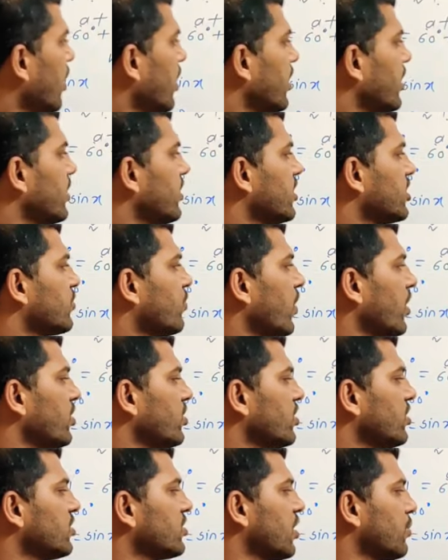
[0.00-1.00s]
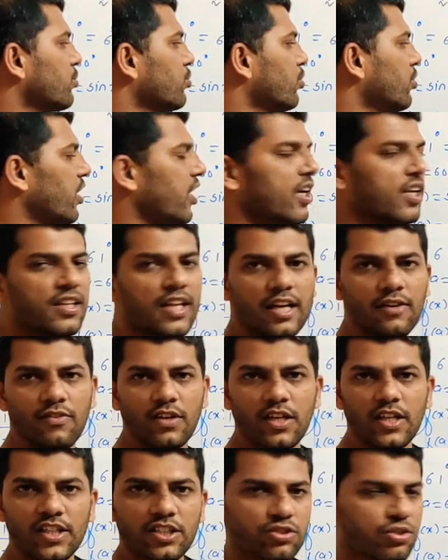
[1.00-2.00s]
In this function, substitute a, that
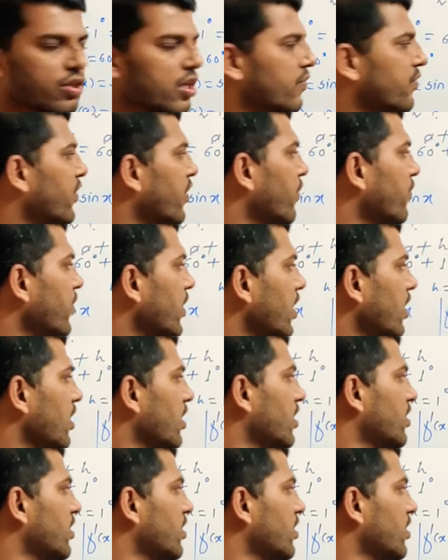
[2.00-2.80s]
will lead to f of a.